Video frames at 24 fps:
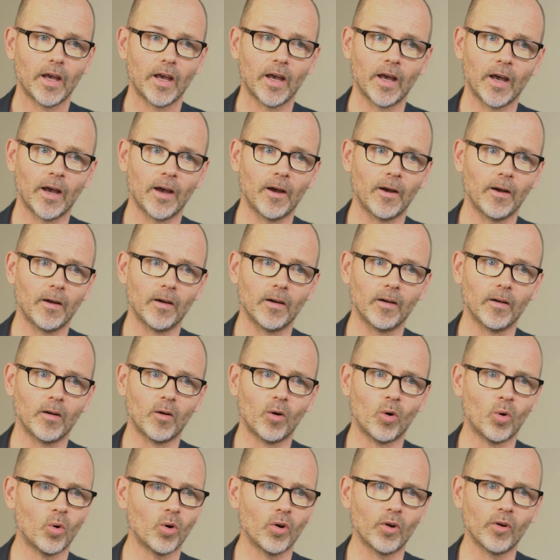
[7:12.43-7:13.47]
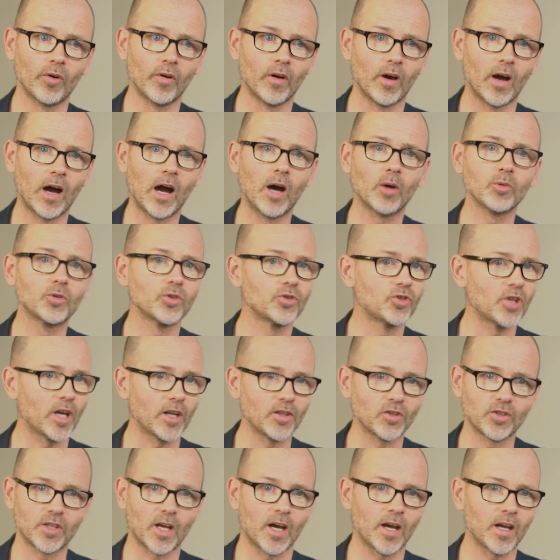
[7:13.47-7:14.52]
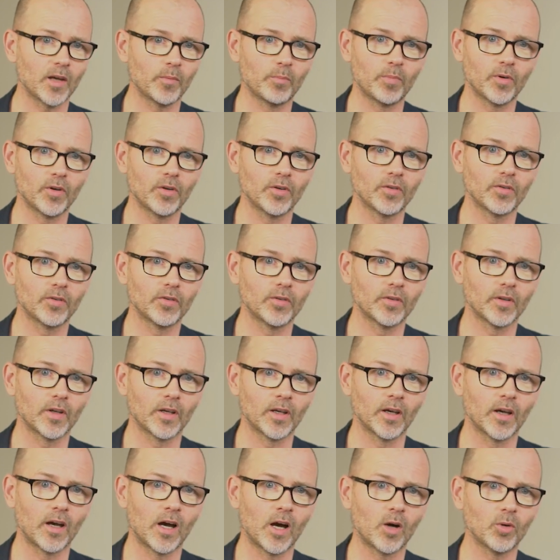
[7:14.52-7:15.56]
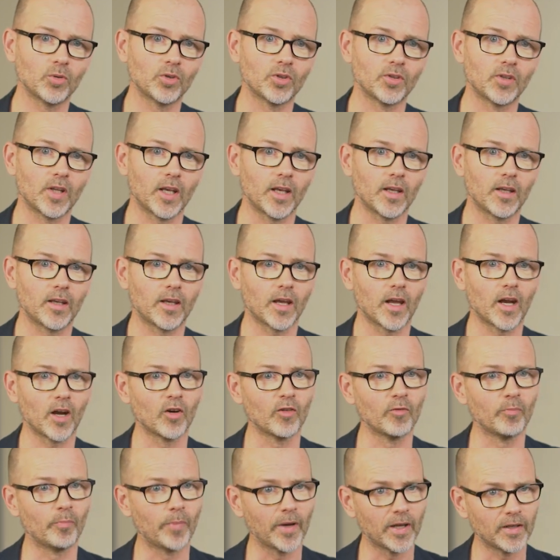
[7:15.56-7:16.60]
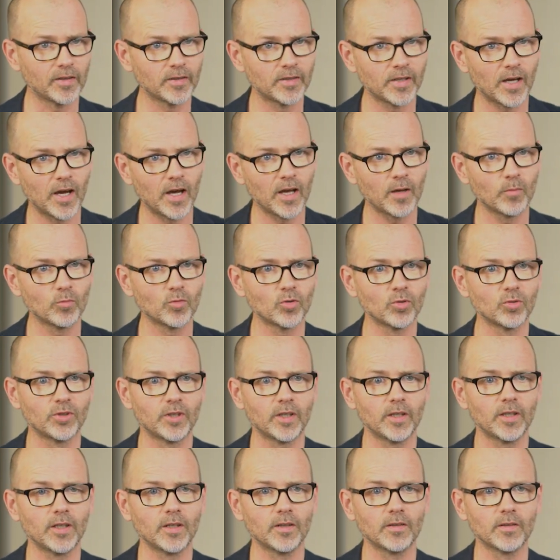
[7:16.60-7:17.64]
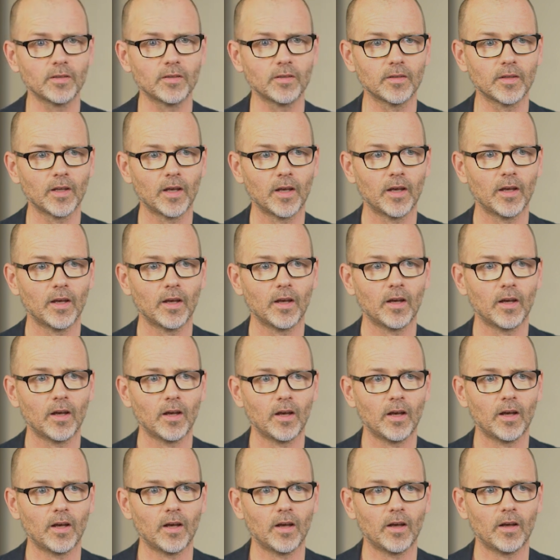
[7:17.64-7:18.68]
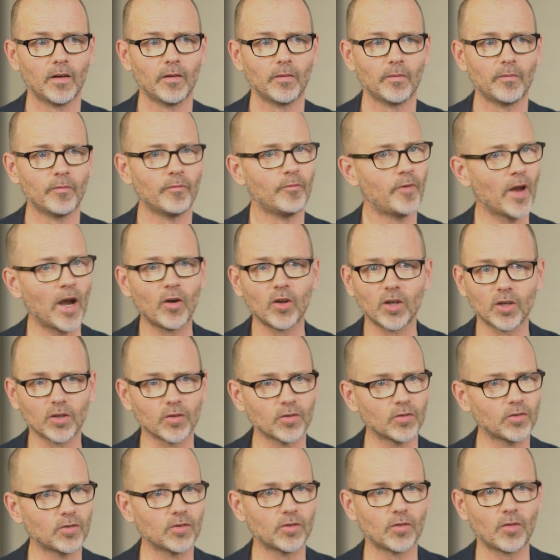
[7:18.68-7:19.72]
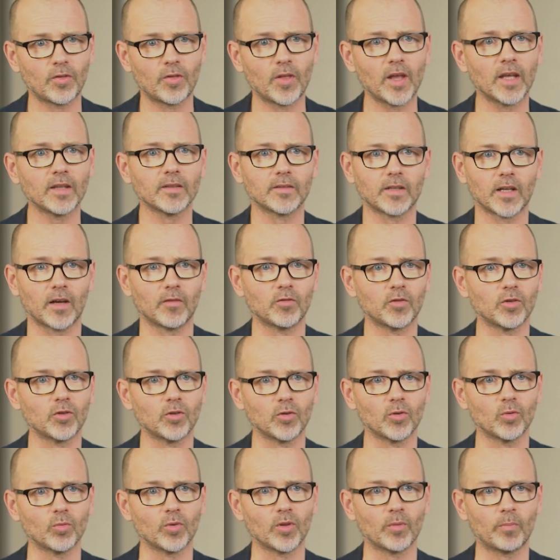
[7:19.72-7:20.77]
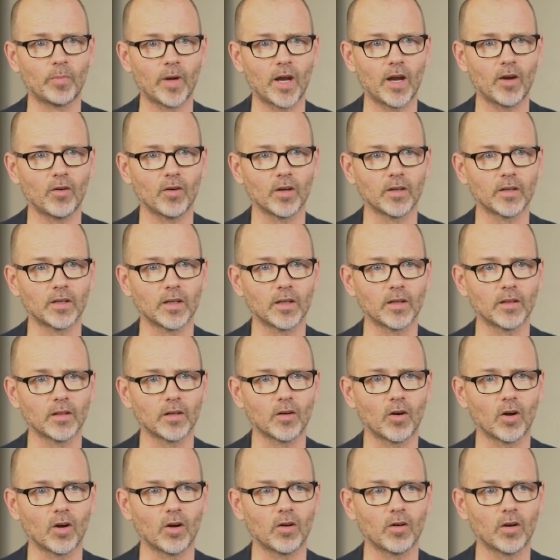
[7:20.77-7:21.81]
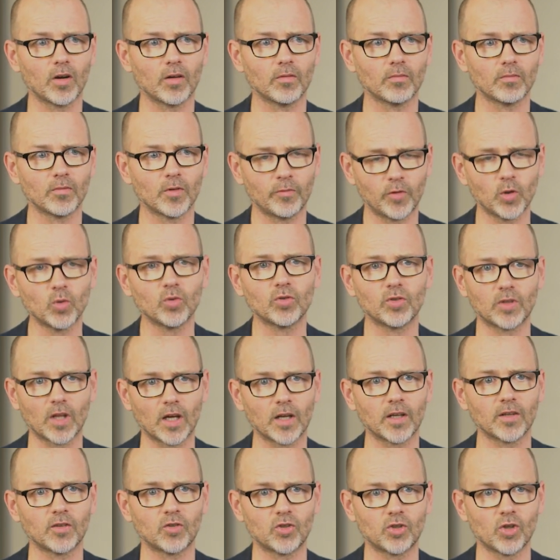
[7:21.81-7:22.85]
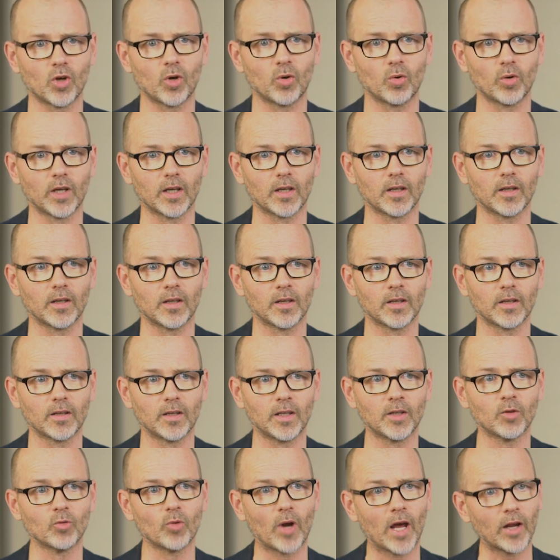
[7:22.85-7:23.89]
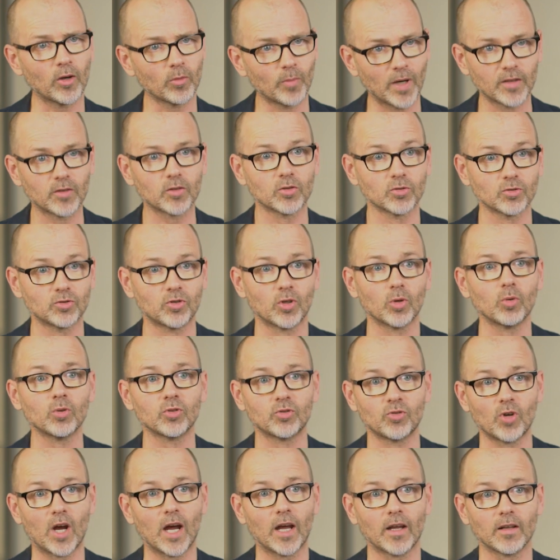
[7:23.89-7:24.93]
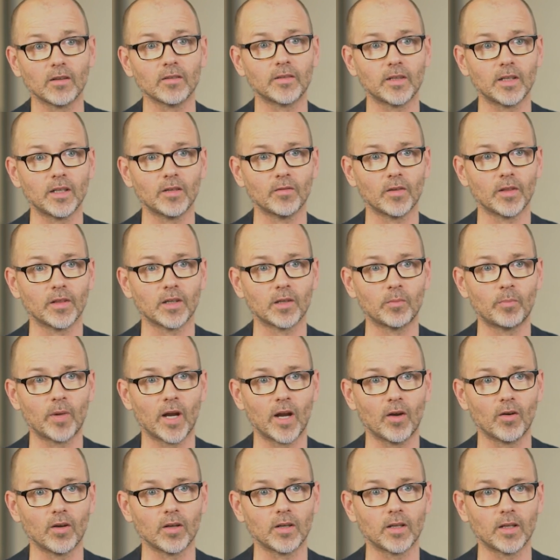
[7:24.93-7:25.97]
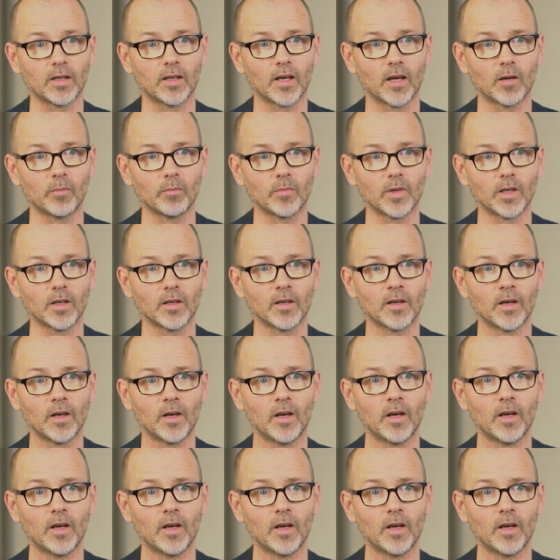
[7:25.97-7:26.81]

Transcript: or how to change diapers, how to take care of bedtime routines, various things that have to do with parenting. There are a few studies showing in randomized controlled trials even that parenting can be